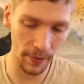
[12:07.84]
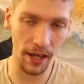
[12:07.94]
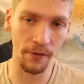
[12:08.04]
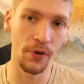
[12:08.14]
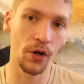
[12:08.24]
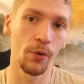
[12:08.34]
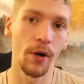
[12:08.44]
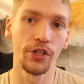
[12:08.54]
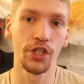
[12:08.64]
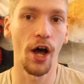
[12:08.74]
a very
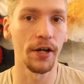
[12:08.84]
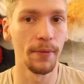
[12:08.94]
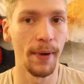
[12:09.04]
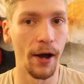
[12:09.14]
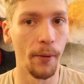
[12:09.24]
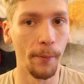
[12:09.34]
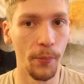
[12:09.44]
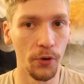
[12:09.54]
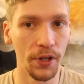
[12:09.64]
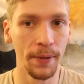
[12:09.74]
well talked about
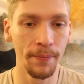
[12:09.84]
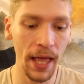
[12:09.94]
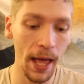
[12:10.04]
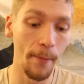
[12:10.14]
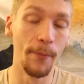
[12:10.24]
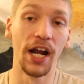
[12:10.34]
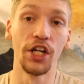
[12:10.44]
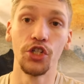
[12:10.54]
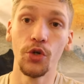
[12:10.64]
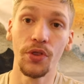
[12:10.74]
bullet, but I
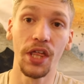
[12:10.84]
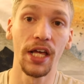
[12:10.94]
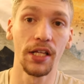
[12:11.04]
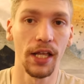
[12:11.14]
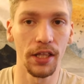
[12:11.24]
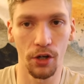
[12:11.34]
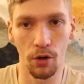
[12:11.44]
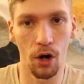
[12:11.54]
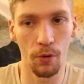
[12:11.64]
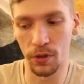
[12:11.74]
do think, like, there
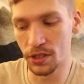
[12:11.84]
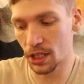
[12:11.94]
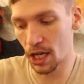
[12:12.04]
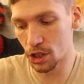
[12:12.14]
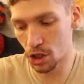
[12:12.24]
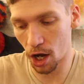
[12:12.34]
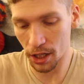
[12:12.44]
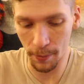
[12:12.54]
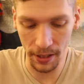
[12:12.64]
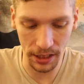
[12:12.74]
are, once again,
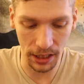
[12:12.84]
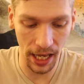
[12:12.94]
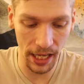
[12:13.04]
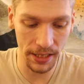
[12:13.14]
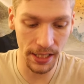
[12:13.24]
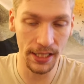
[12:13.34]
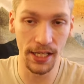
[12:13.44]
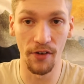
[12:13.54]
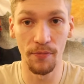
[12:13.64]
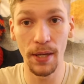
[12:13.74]
documented cases
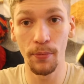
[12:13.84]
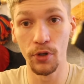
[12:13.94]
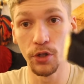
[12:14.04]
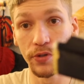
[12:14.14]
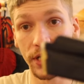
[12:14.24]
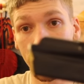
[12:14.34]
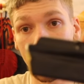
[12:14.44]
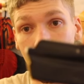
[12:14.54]
of people using this